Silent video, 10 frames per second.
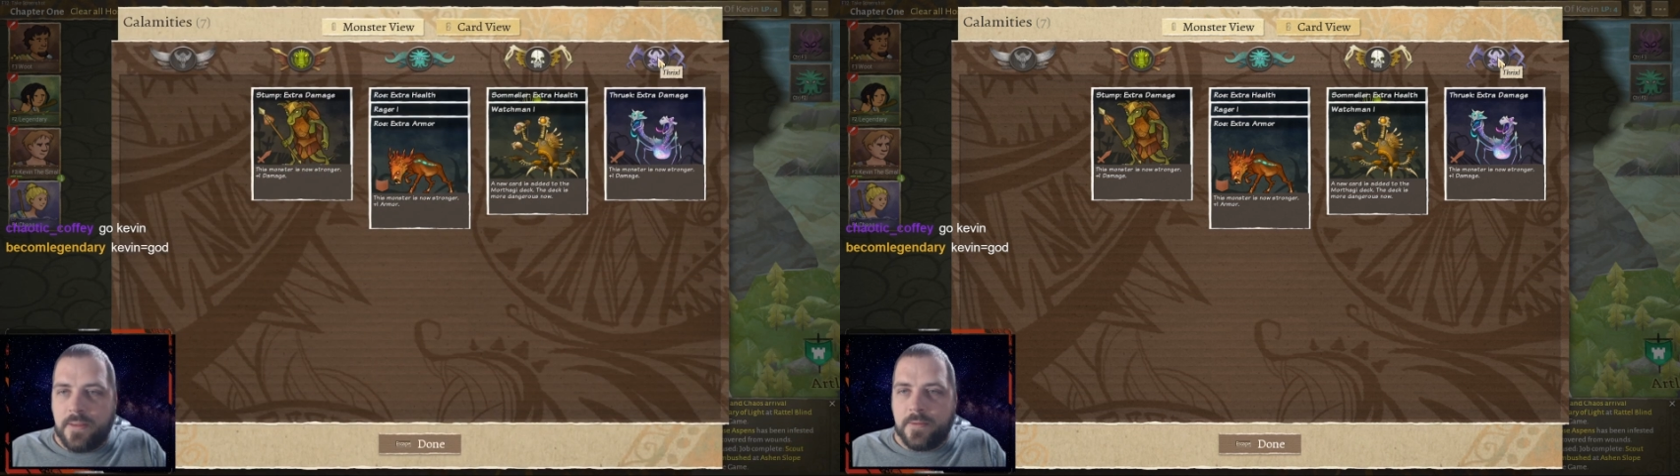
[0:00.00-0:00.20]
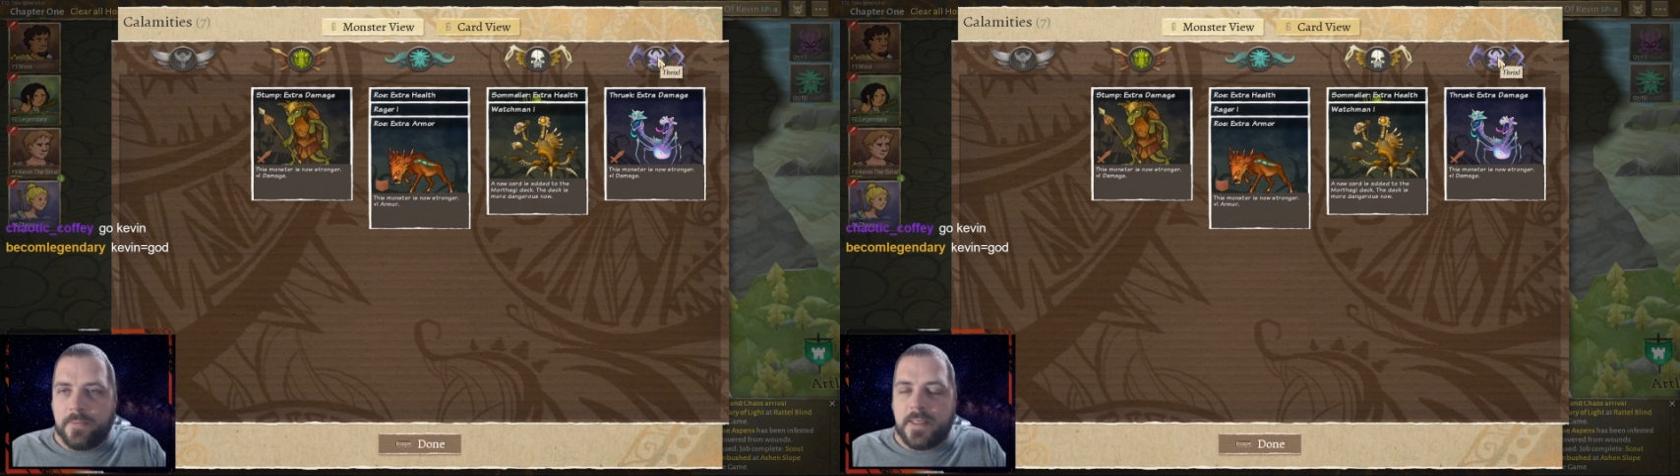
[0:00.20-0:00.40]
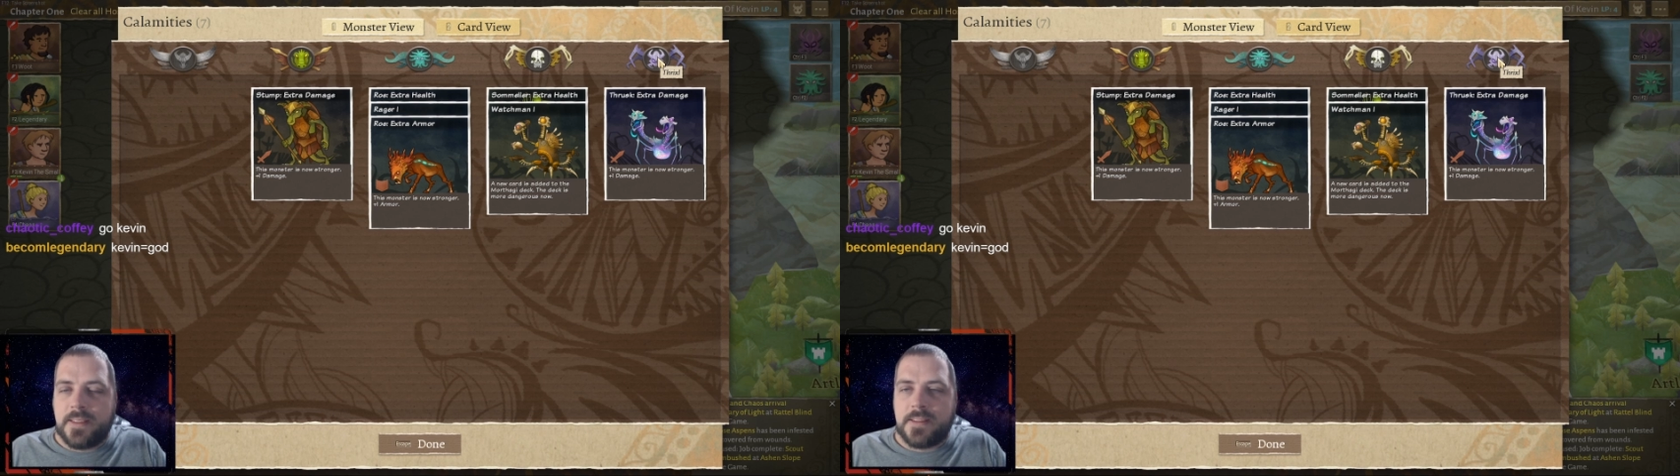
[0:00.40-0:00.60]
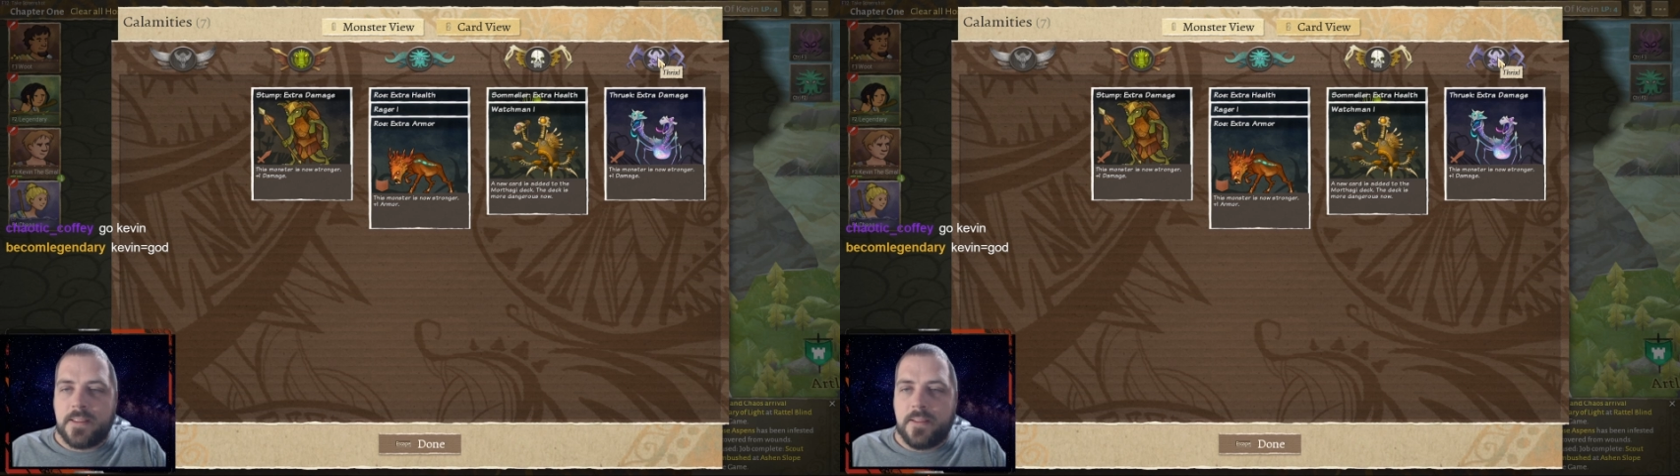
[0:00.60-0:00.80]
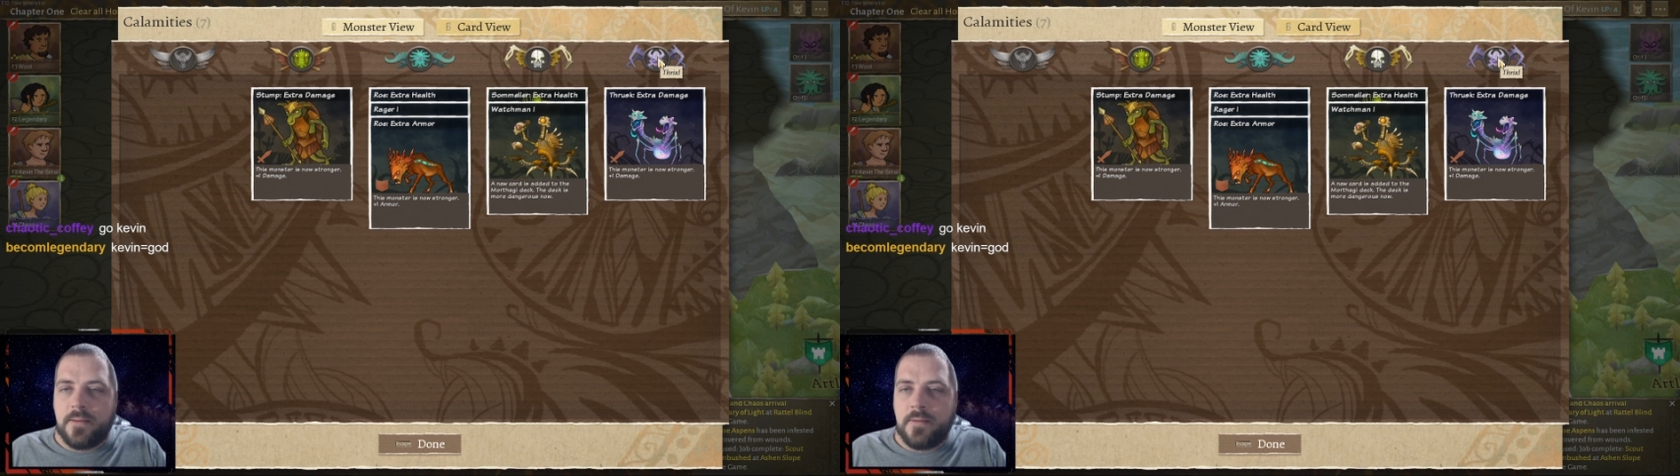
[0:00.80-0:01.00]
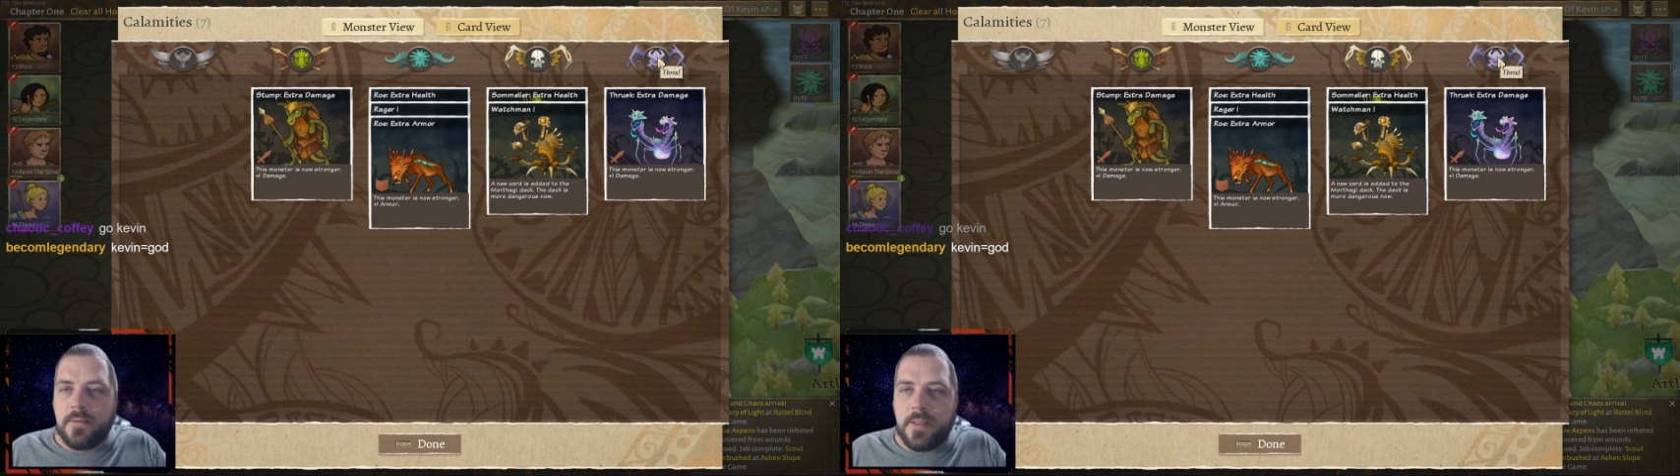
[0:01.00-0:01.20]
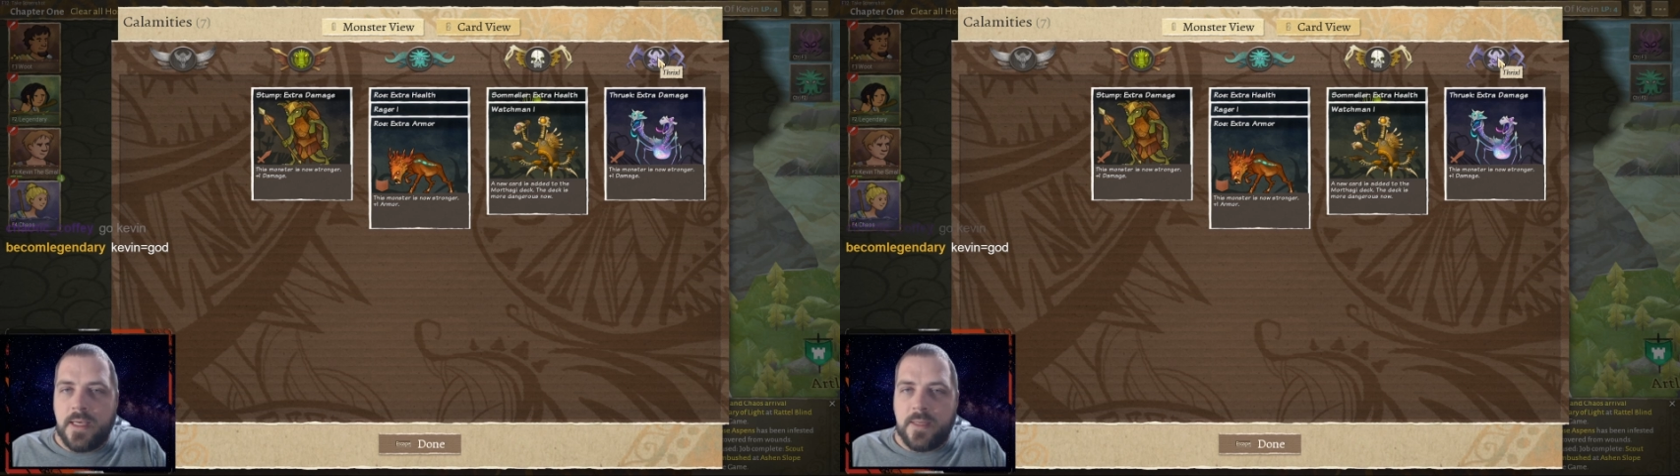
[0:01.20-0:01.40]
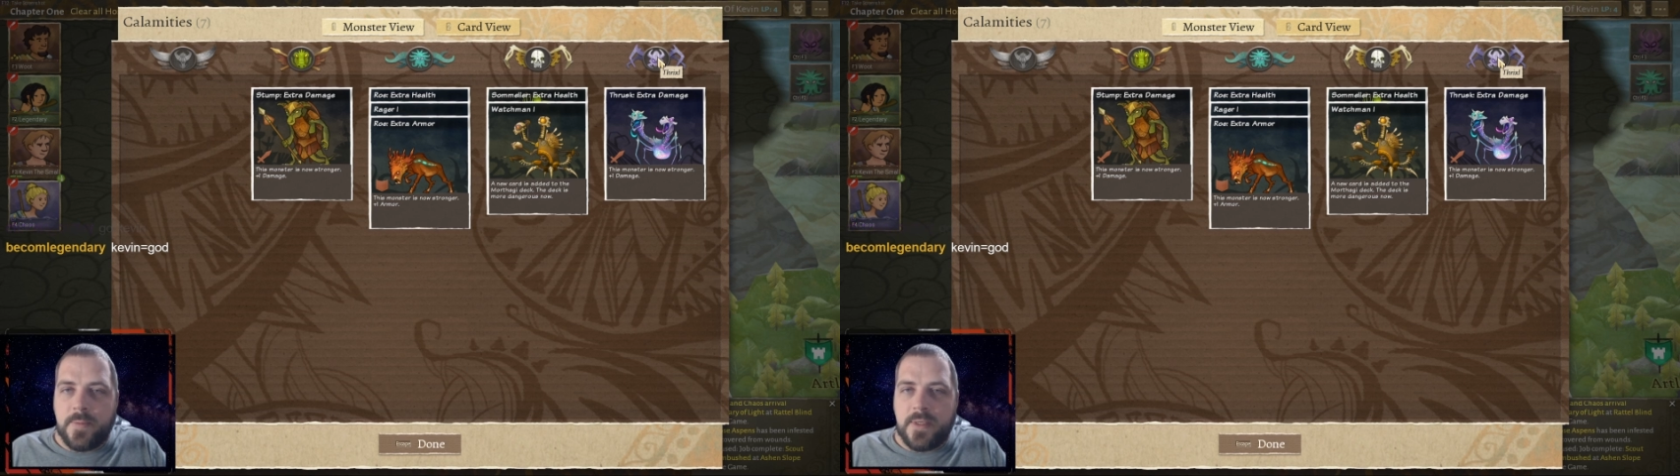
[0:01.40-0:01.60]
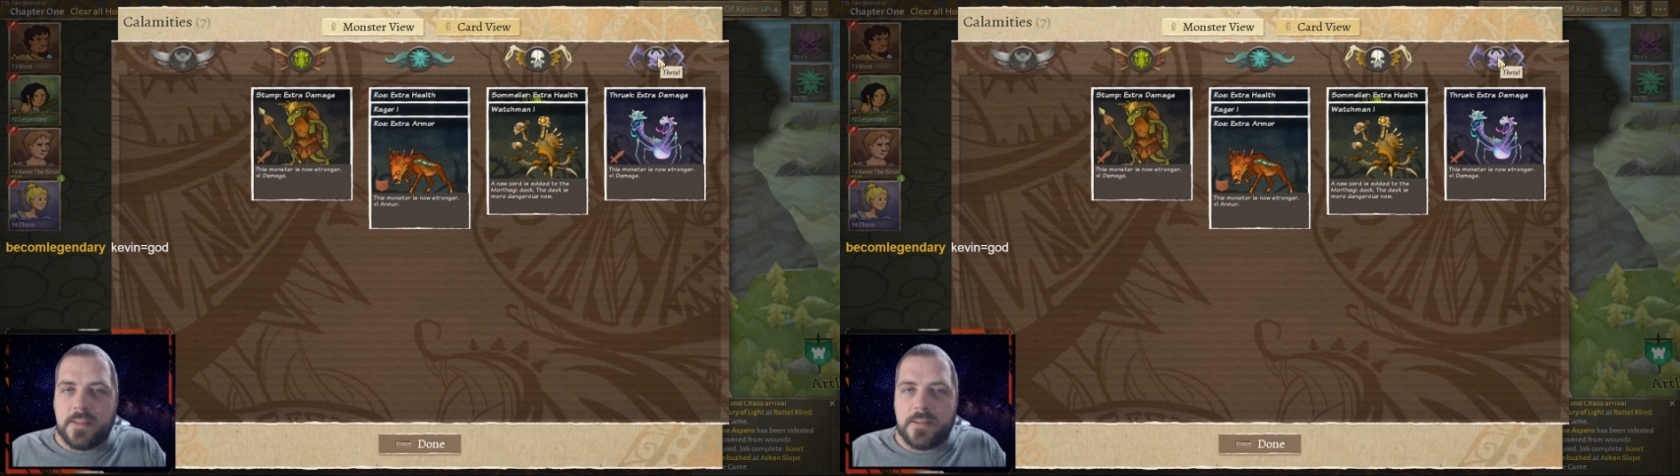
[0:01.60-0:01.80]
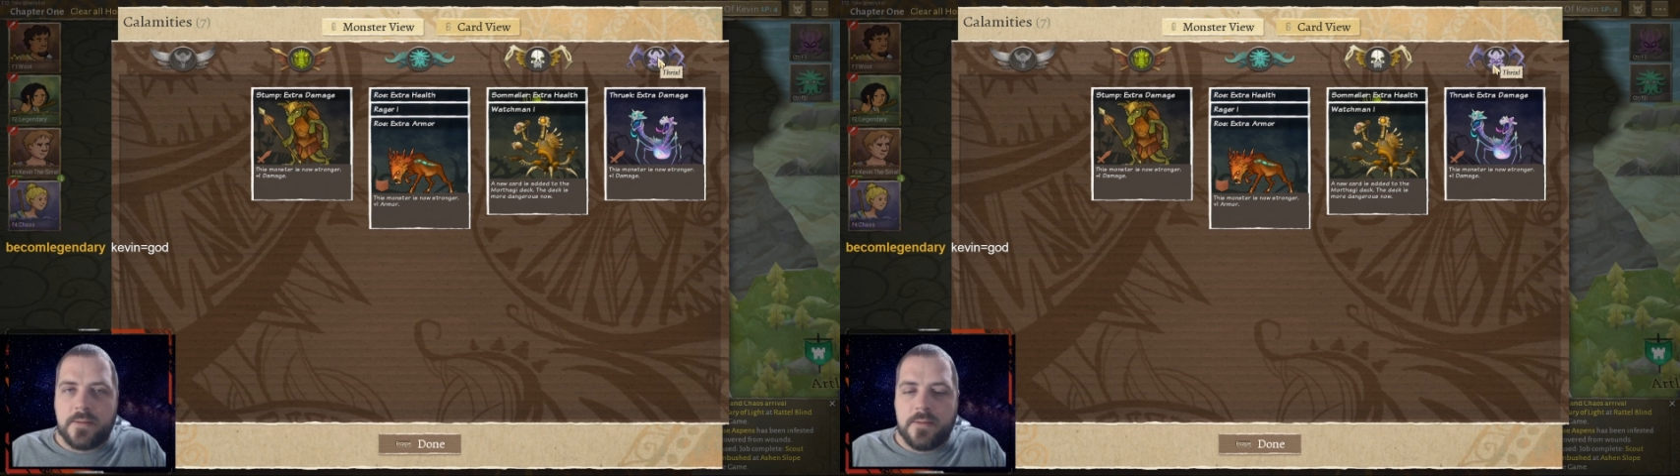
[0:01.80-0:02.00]
Thrixil
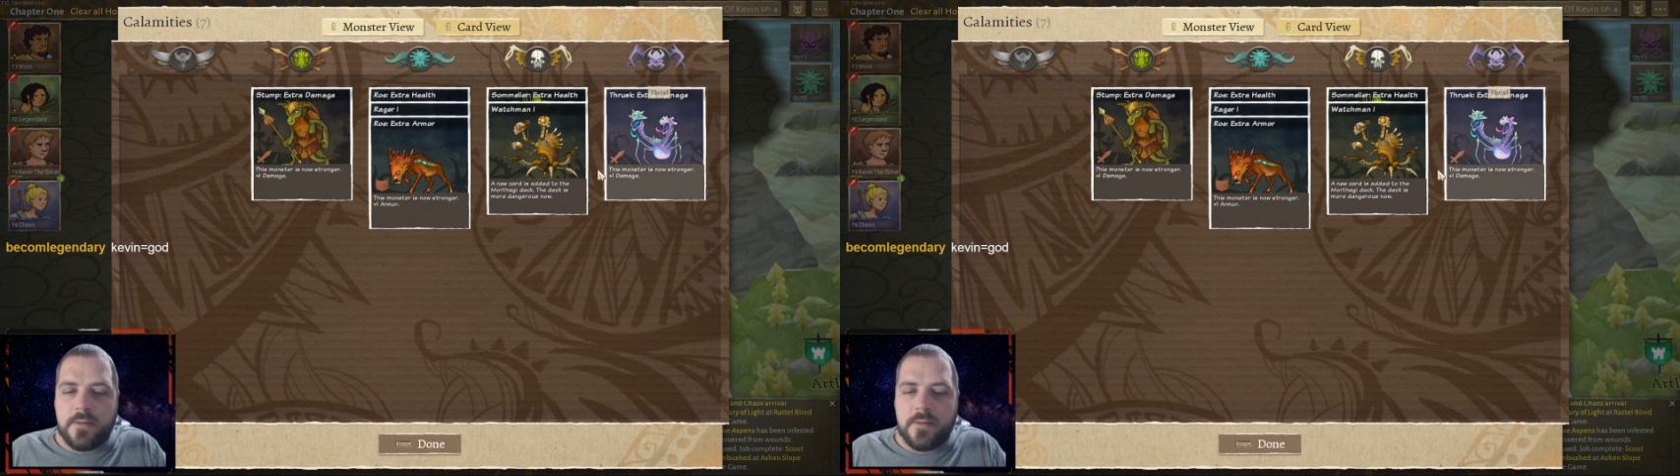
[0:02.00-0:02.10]
enemies.